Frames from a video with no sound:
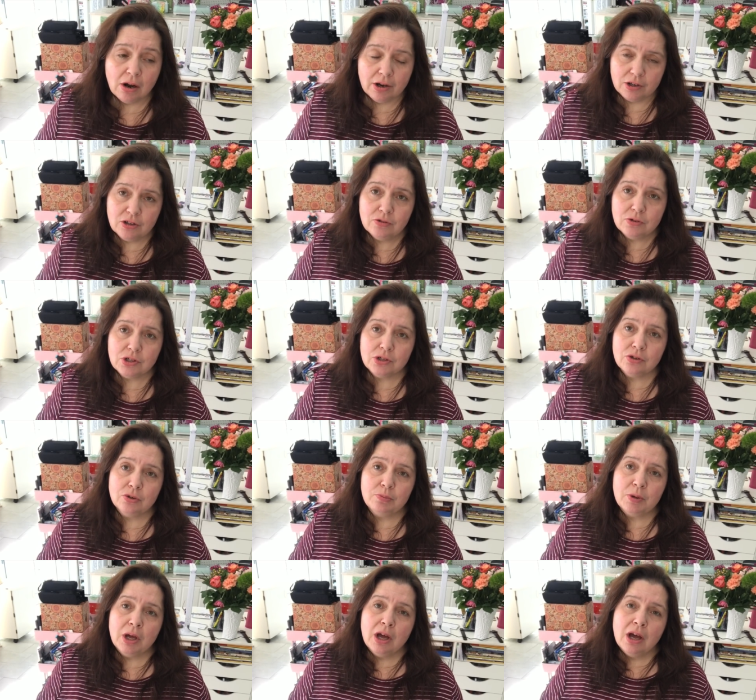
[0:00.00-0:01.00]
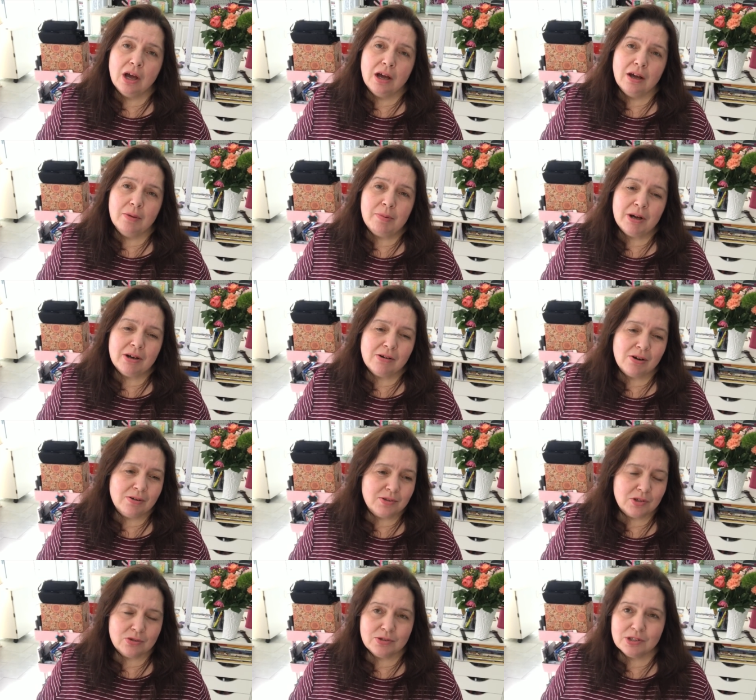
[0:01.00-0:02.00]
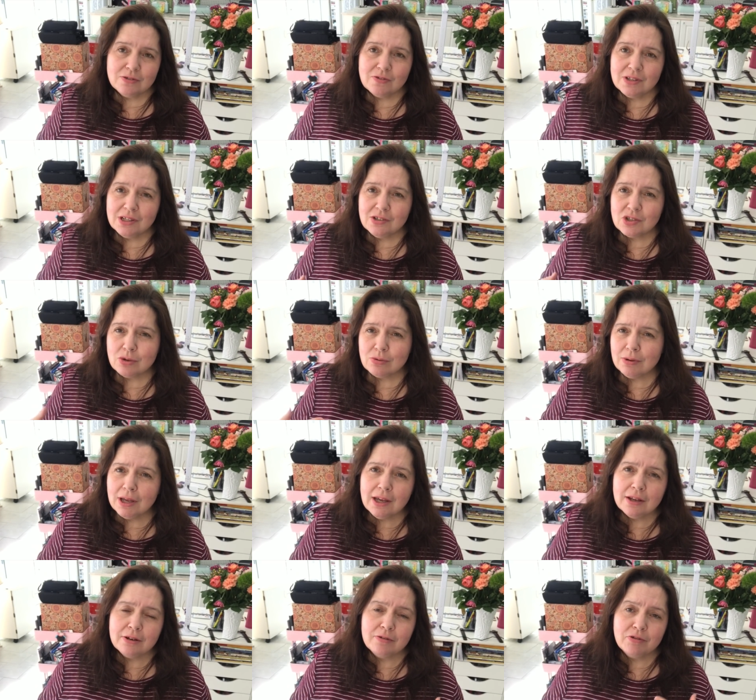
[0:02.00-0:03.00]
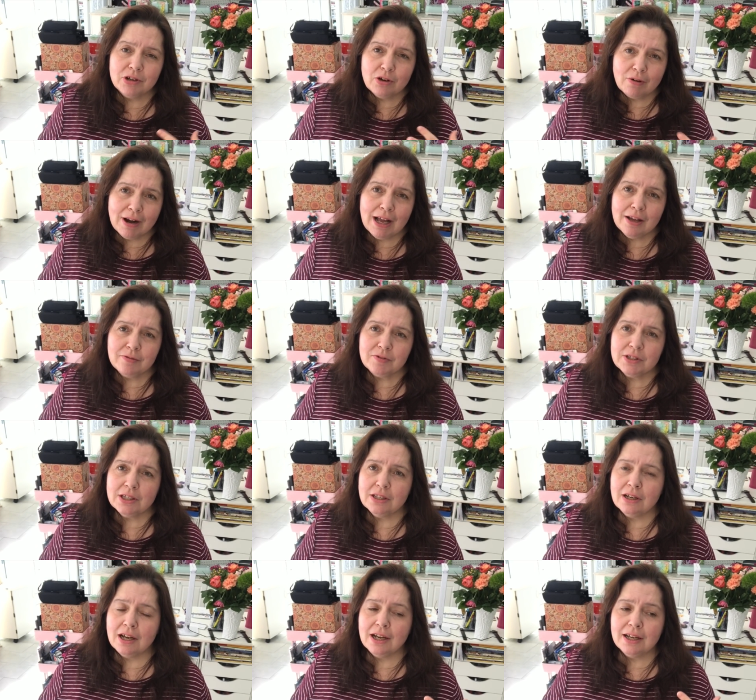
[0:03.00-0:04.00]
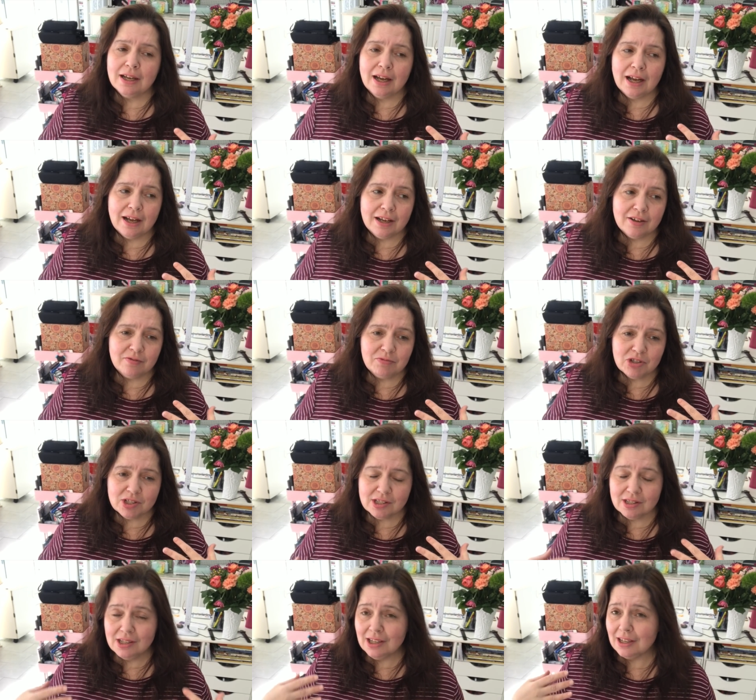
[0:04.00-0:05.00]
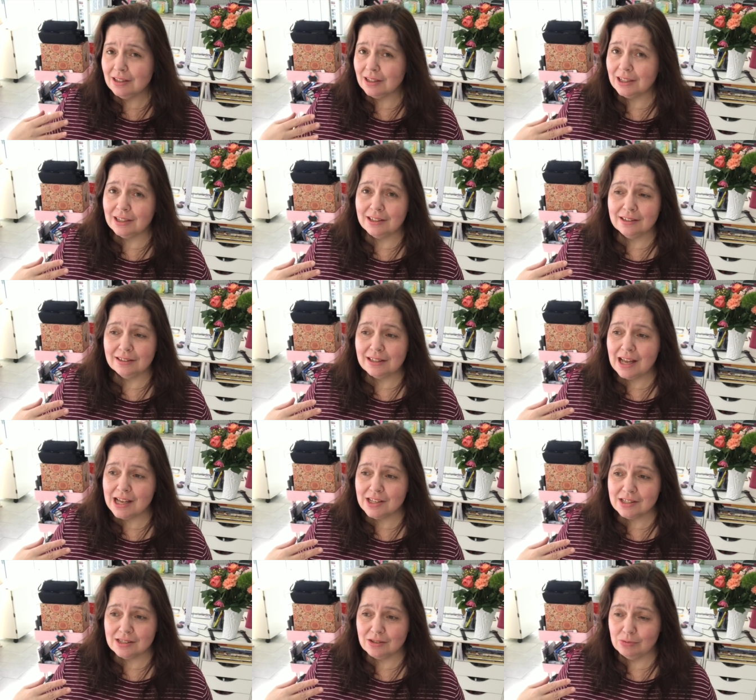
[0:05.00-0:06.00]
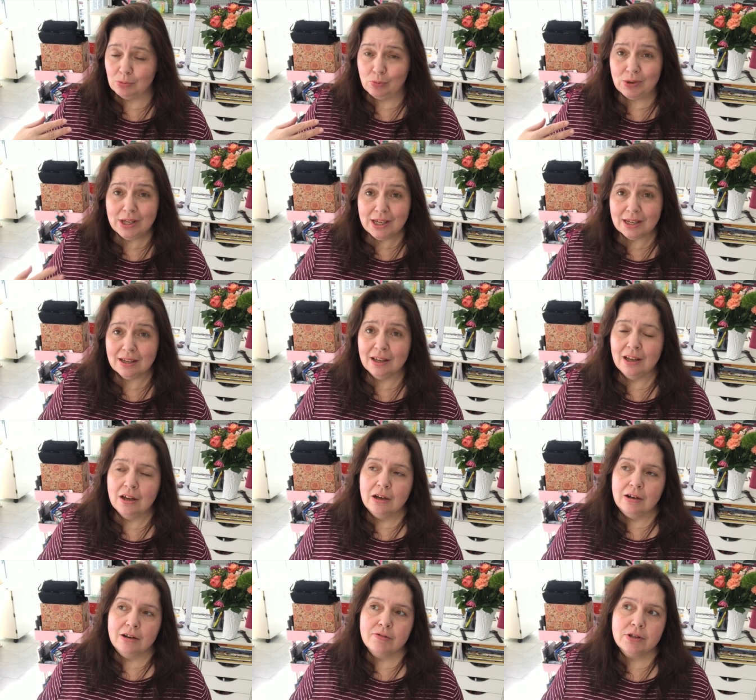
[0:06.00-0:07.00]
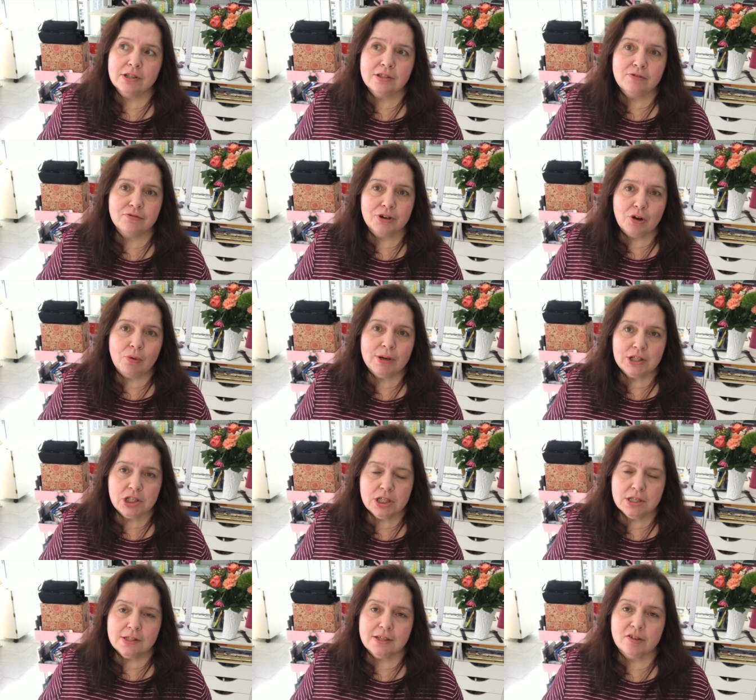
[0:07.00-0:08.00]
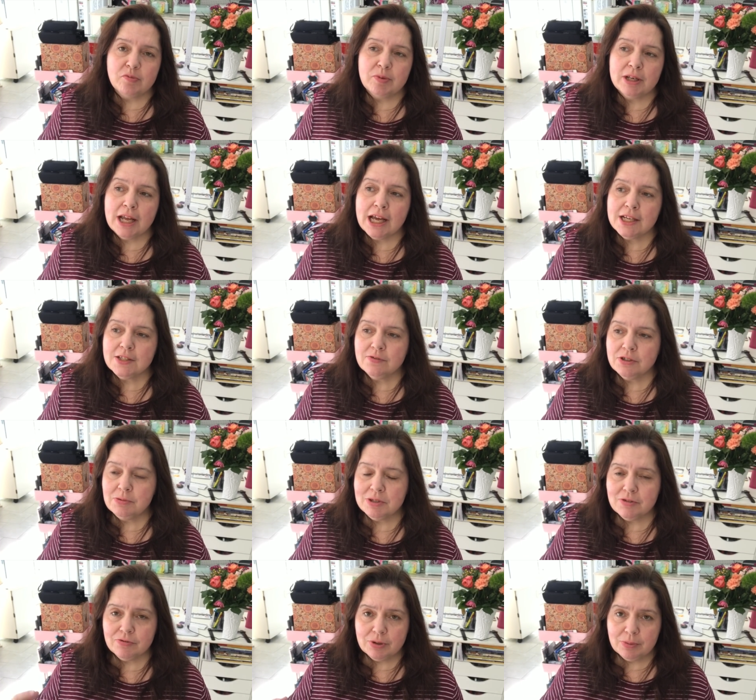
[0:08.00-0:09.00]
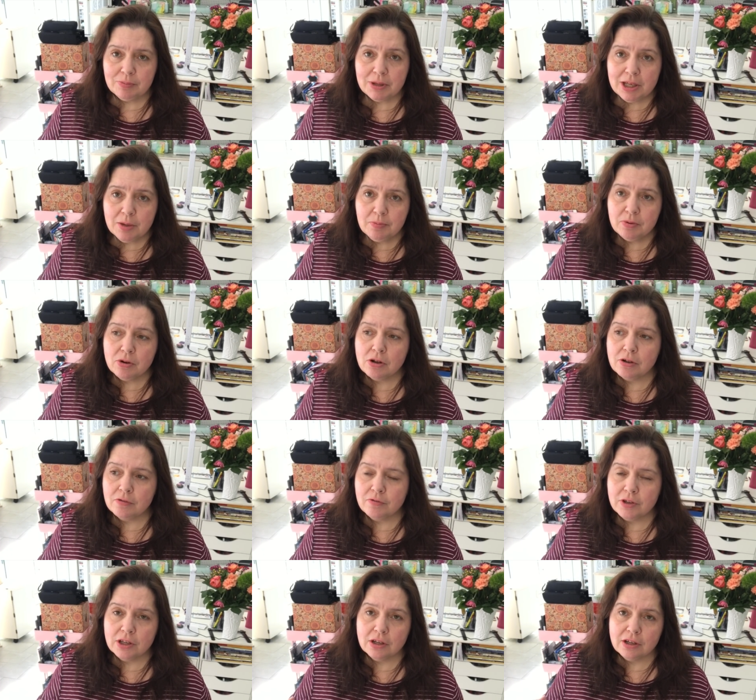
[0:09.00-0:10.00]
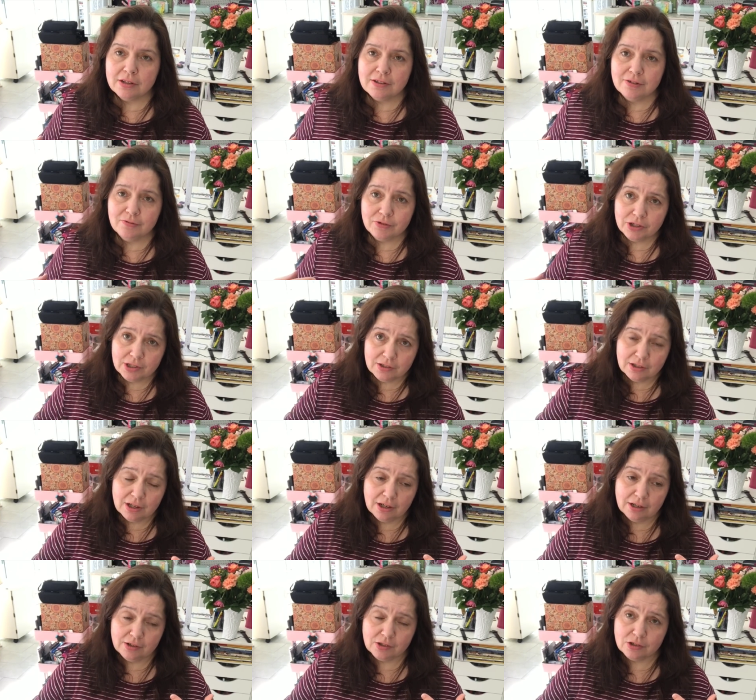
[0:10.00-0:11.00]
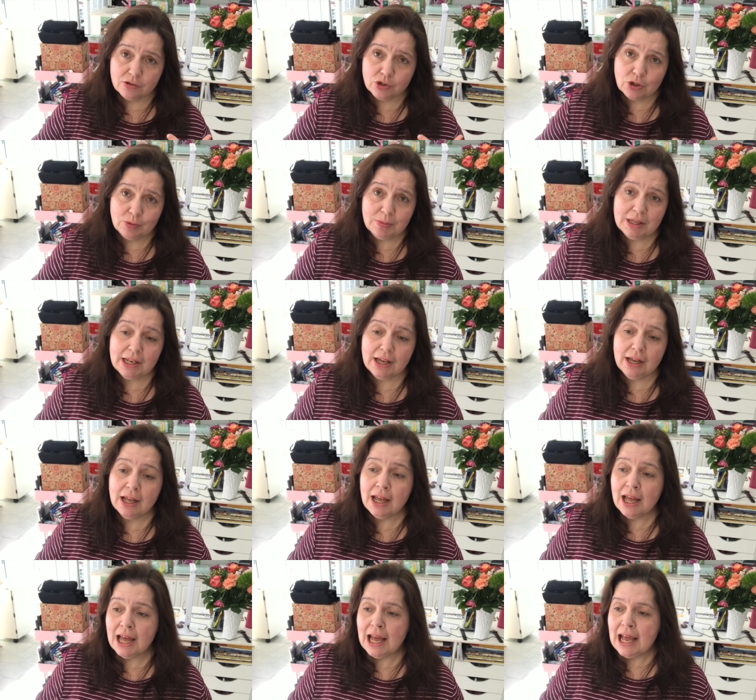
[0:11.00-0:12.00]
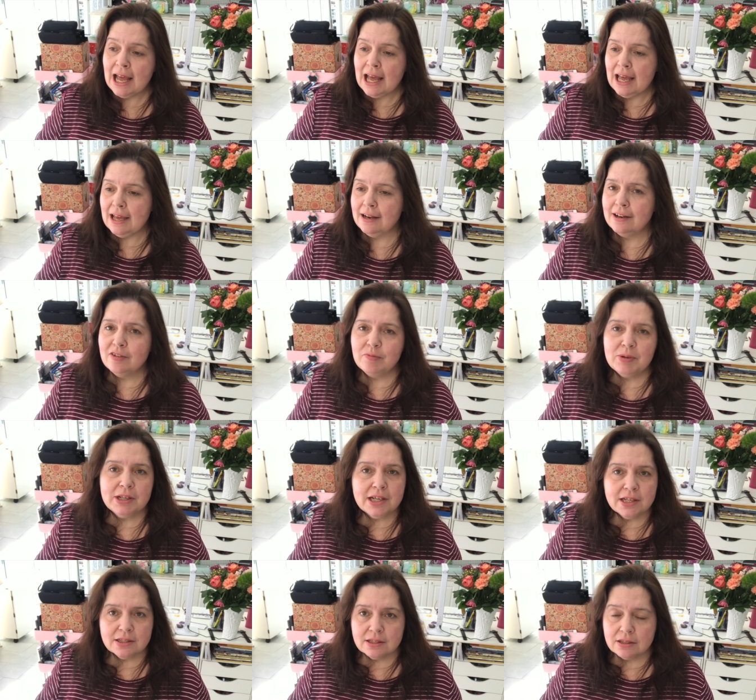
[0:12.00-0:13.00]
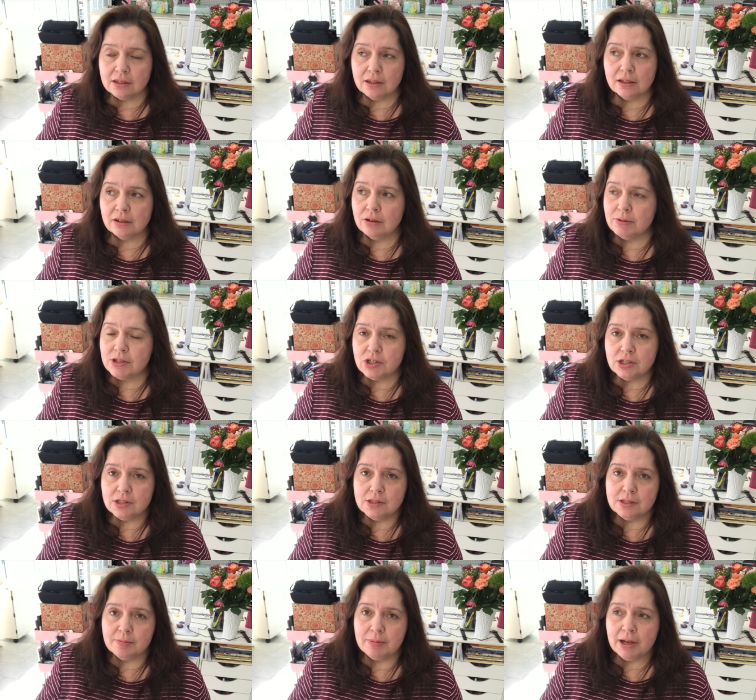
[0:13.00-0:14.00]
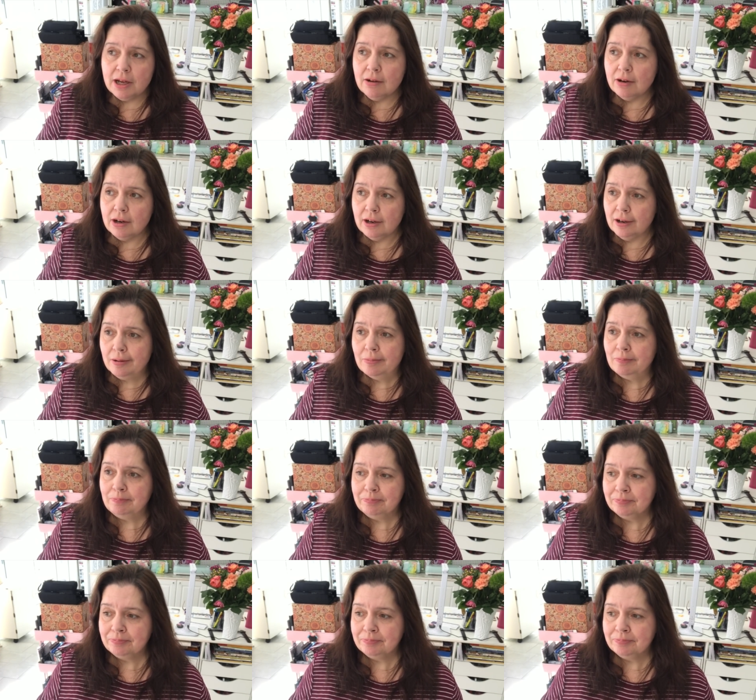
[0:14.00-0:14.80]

on YouTube about all sorts of things creative and crafty? I'm just thinking, like, in the last week, of all the different questions I've been asked from different people via different social media, and I've been asked questions about